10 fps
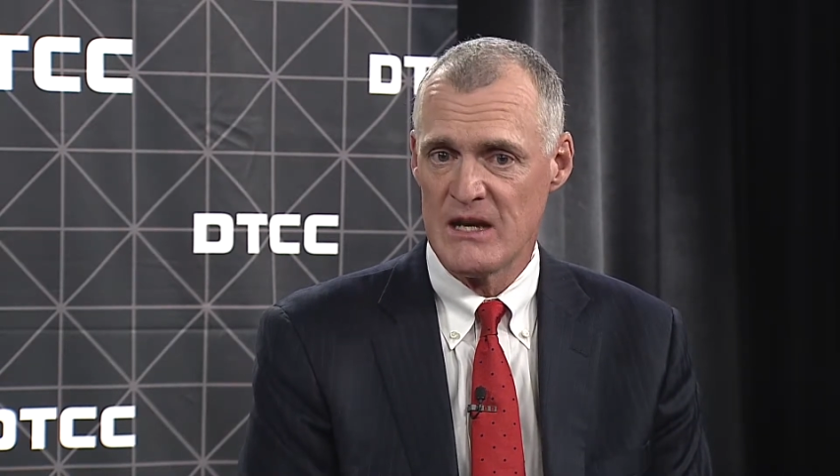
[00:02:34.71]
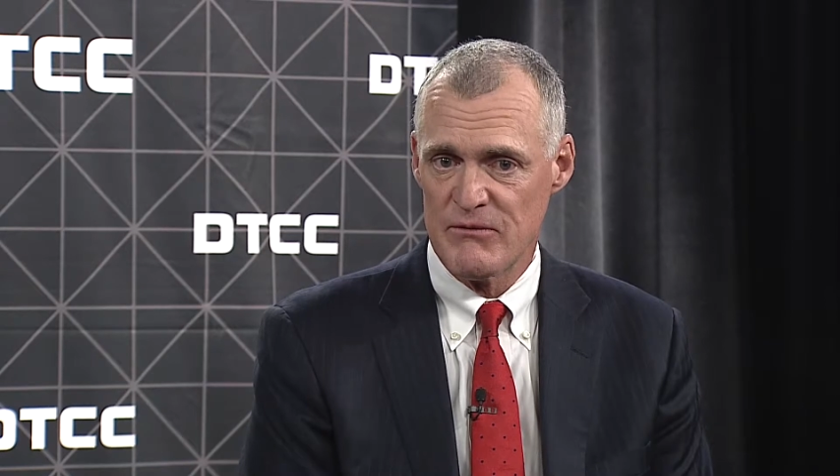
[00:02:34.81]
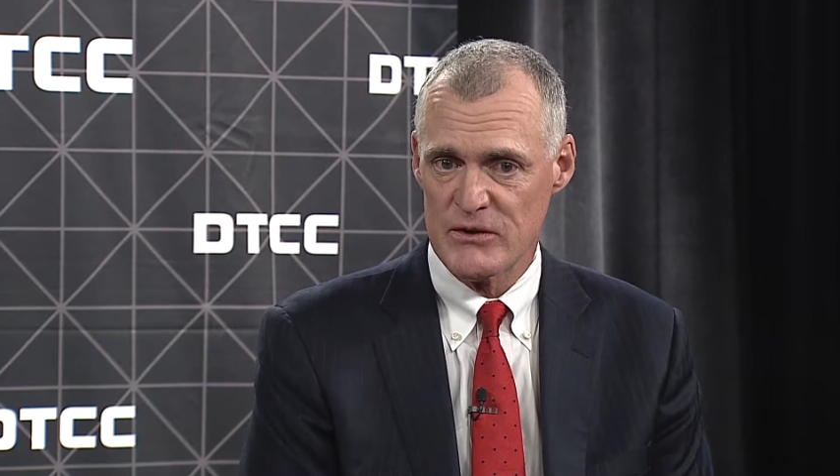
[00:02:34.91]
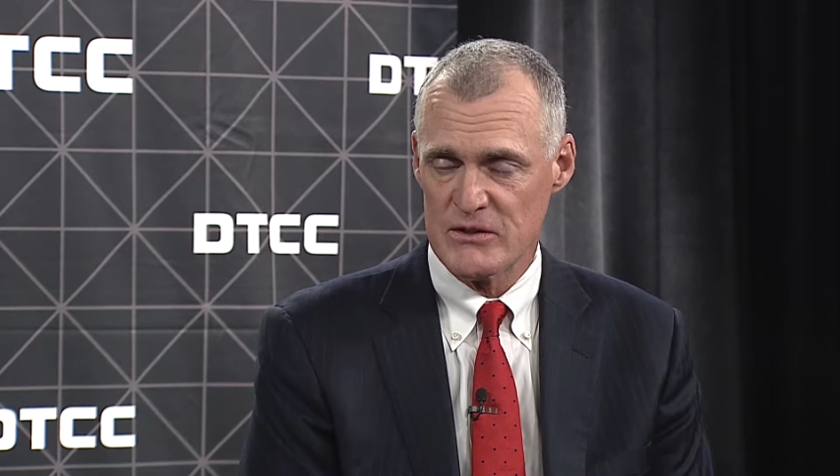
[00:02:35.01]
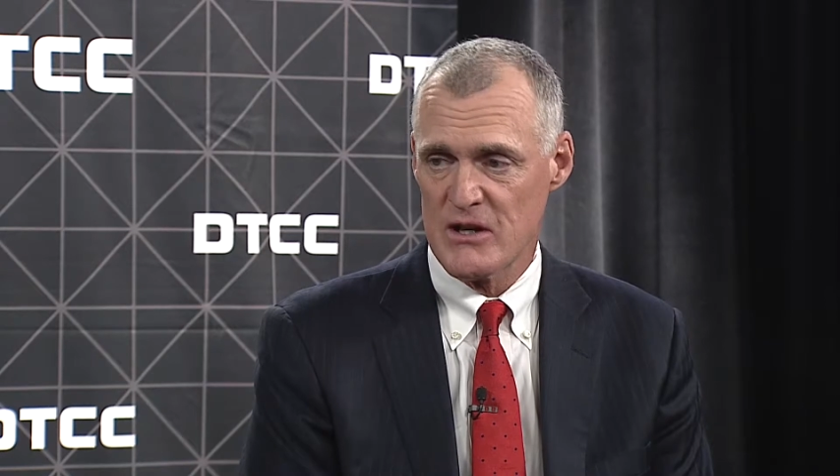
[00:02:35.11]

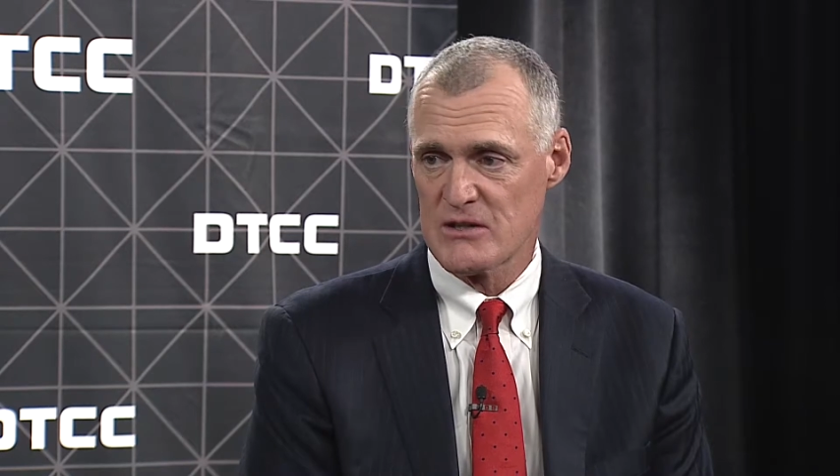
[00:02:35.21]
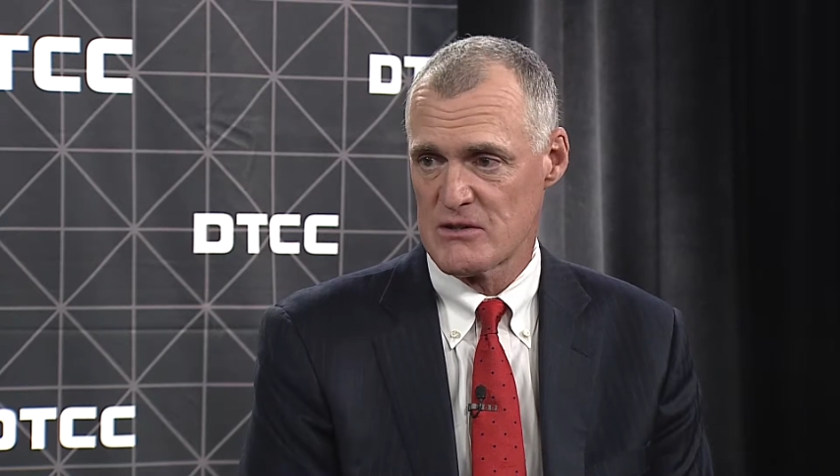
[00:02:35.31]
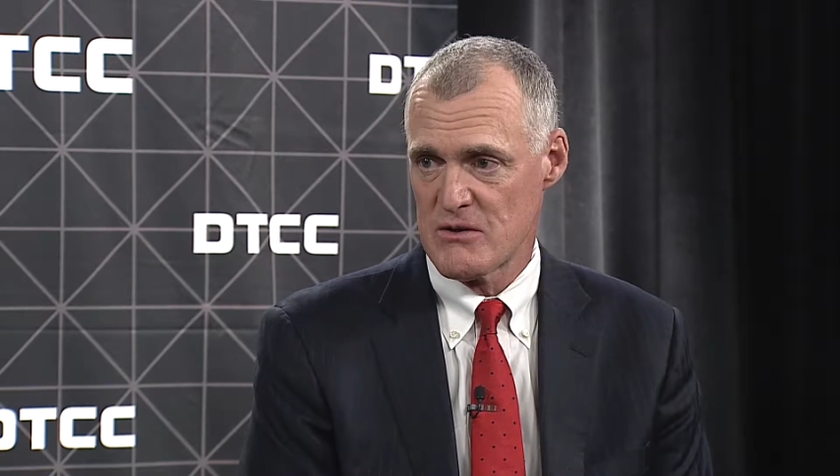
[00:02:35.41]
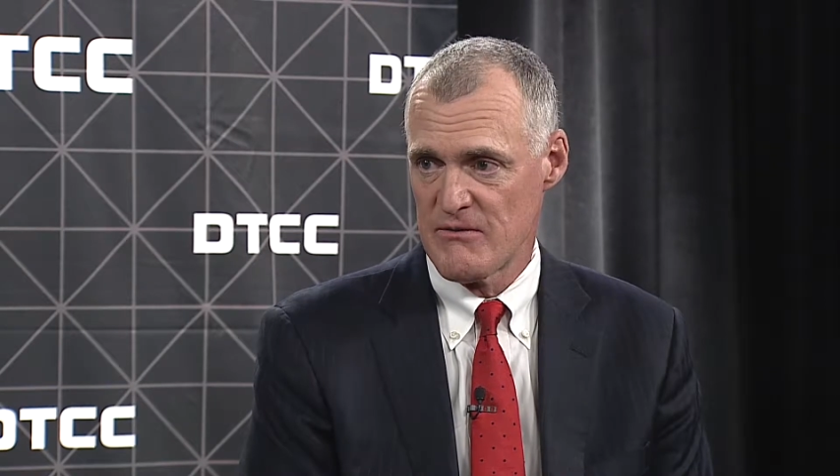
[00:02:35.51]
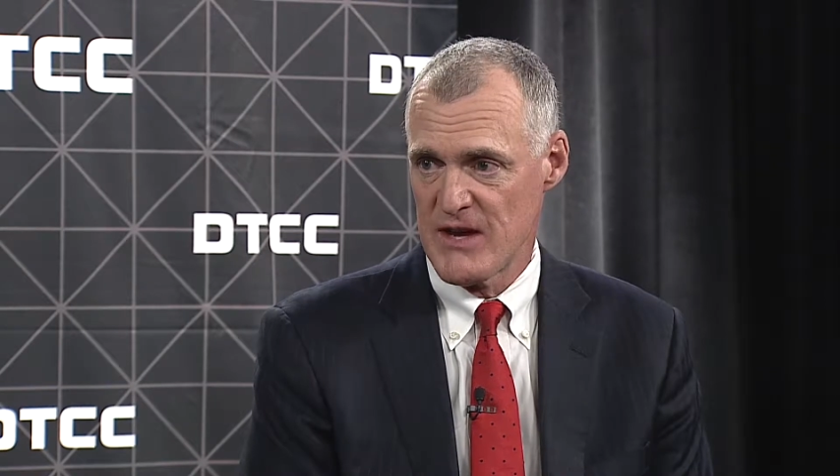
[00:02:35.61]

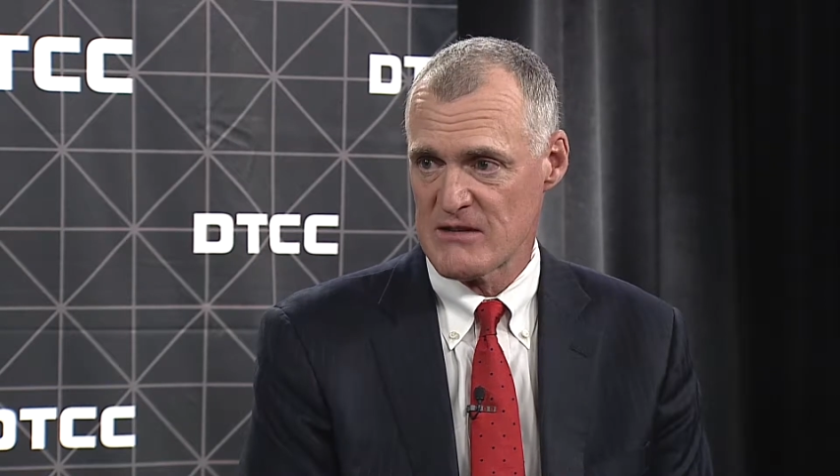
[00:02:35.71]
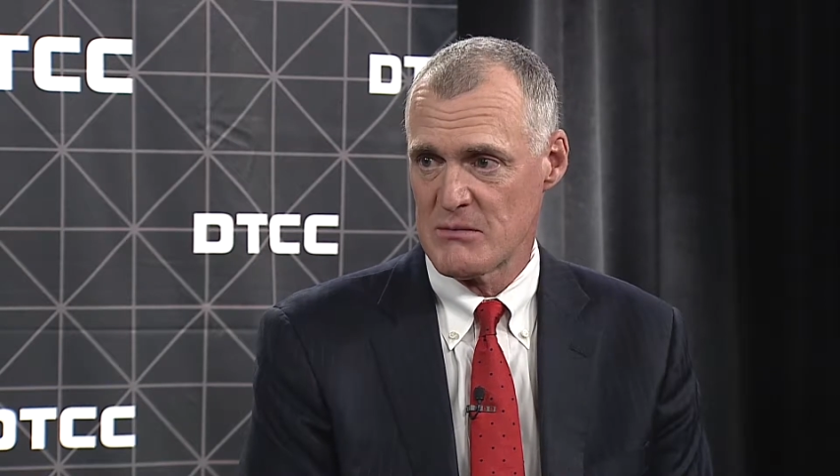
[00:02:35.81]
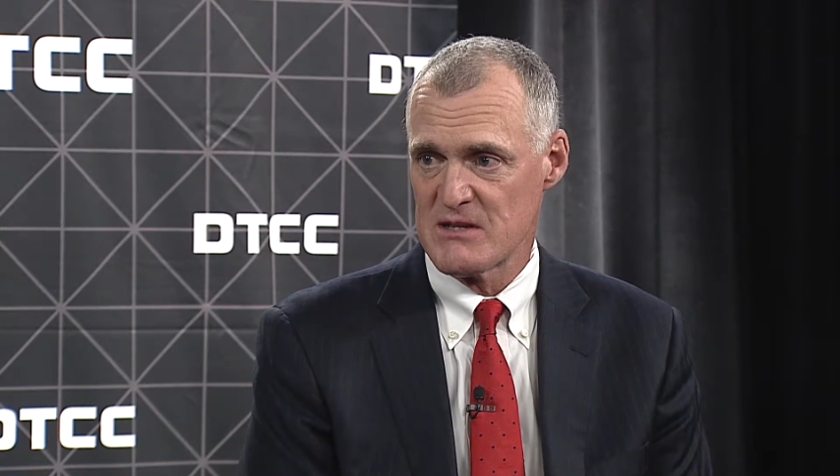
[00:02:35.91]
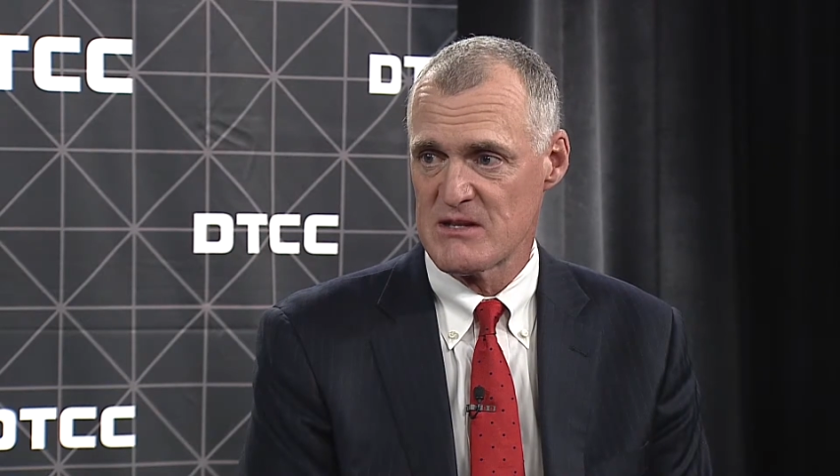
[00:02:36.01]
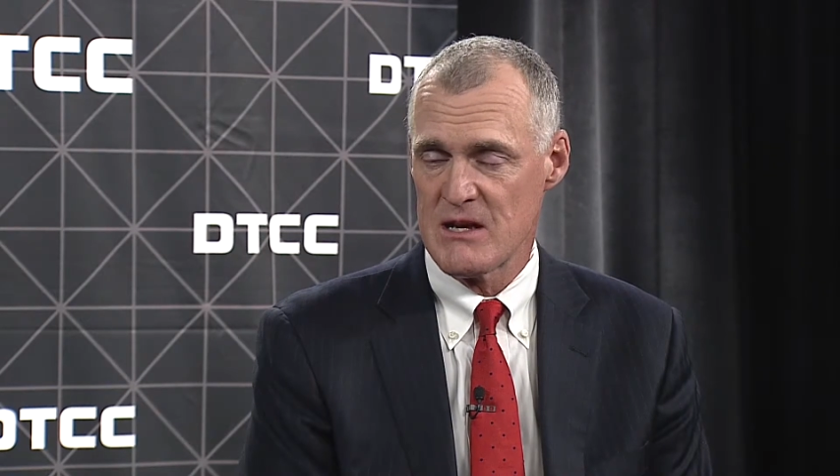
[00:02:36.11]
infrastructure
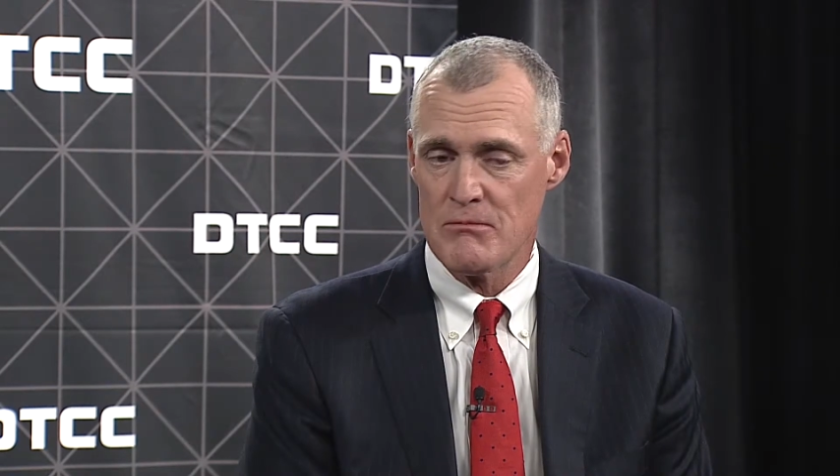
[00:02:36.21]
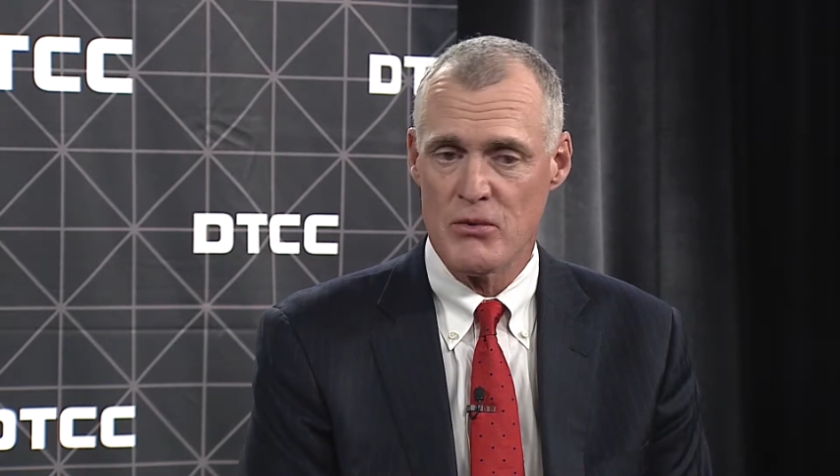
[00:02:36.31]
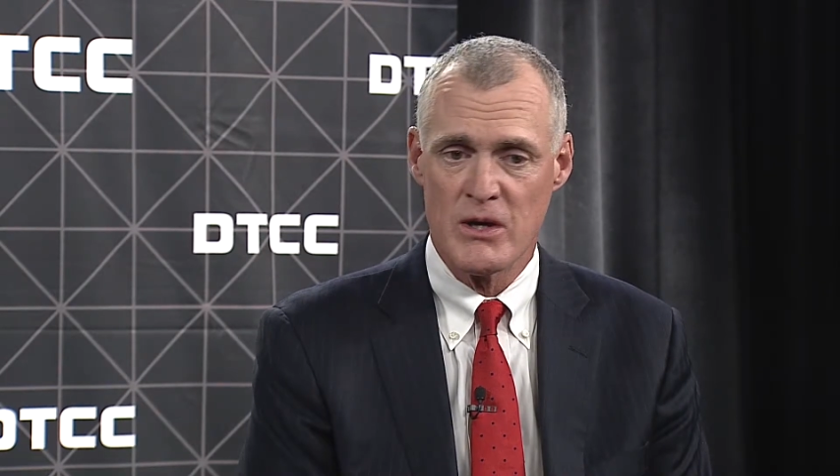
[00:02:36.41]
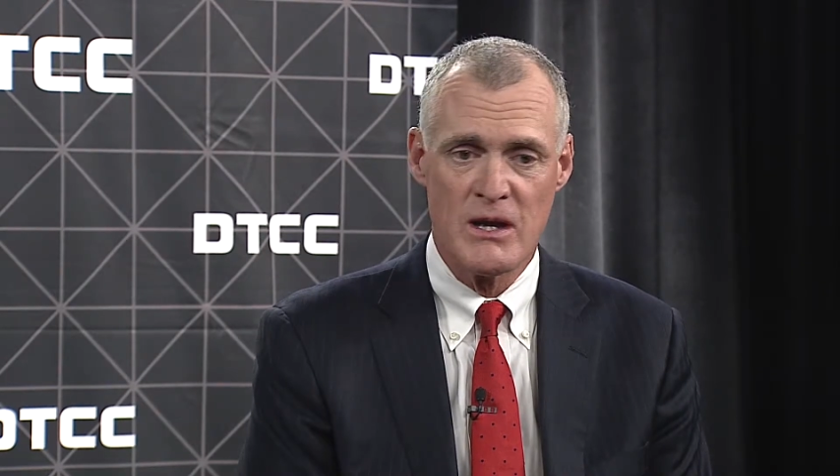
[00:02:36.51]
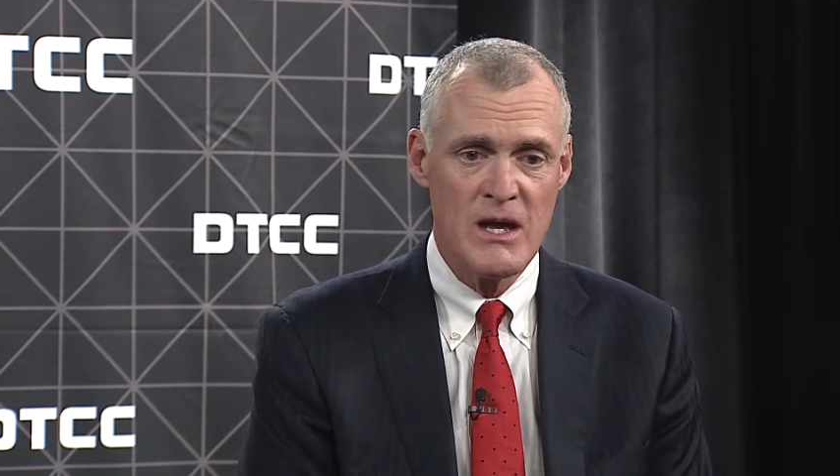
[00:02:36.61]
investment
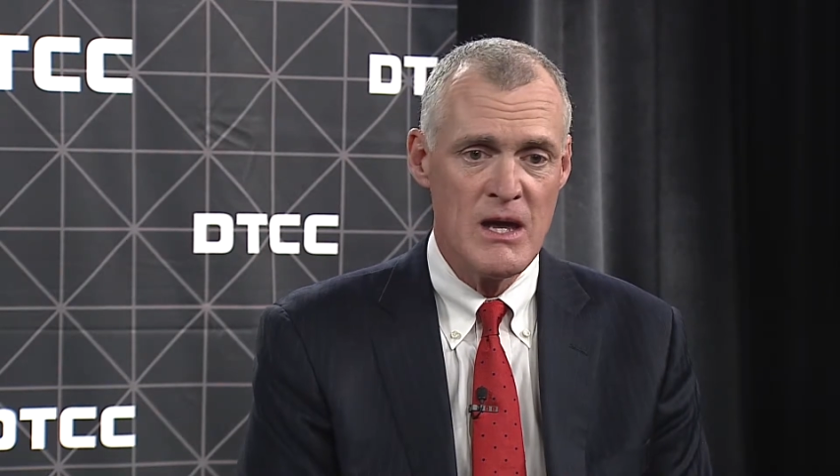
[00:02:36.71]
standpoint.